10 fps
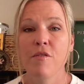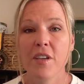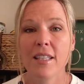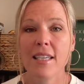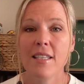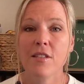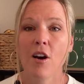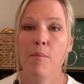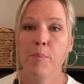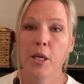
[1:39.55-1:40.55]
villas
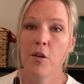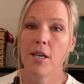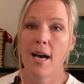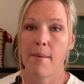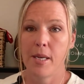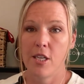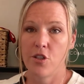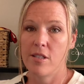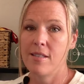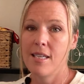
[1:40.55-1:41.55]
are bigger accommodations.